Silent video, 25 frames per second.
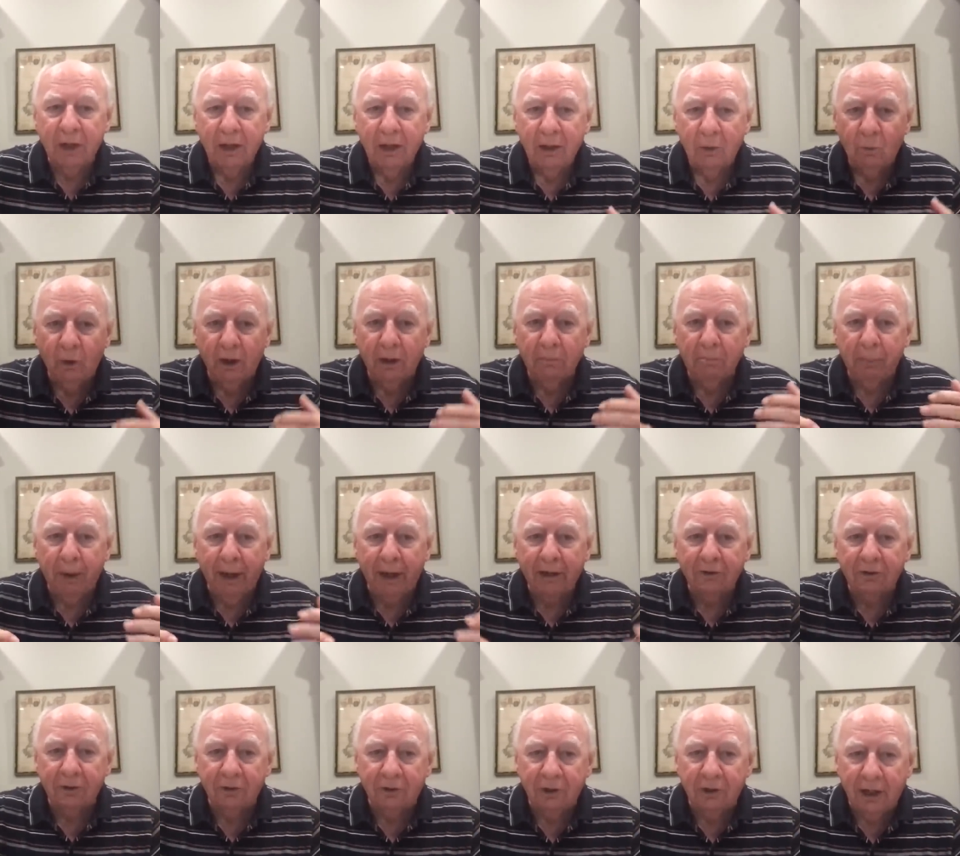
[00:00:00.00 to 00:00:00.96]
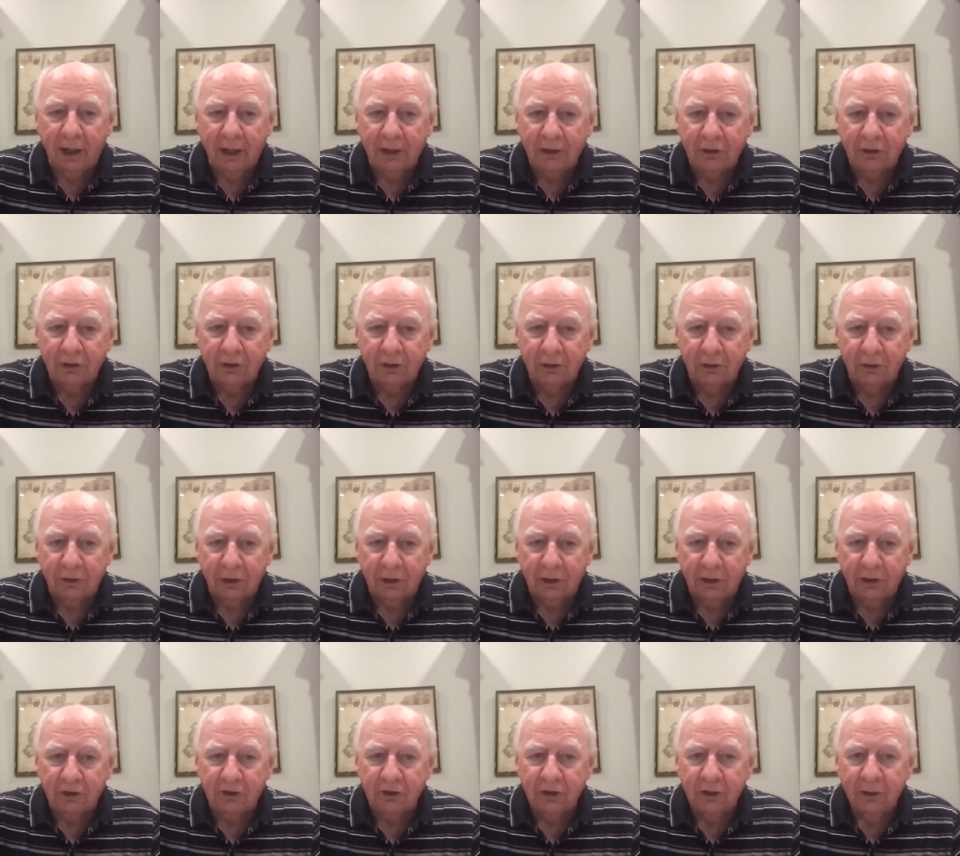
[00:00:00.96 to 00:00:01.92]
went back to the ancient
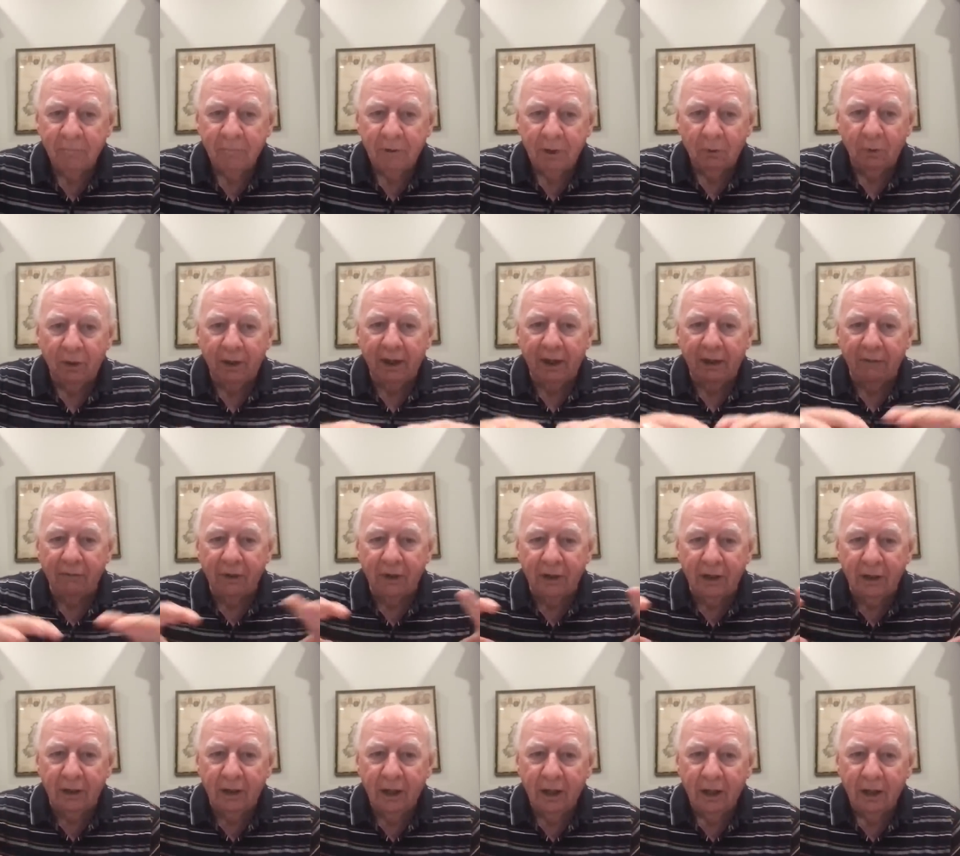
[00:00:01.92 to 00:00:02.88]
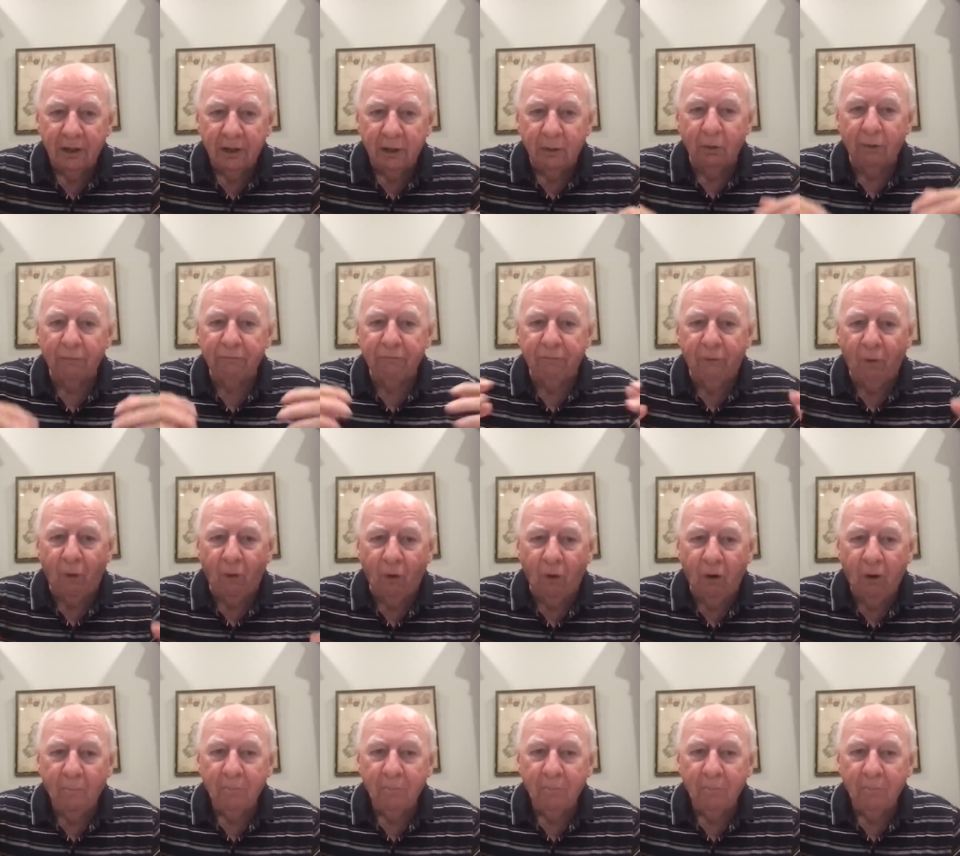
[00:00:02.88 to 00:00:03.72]
greeks where everything, there were four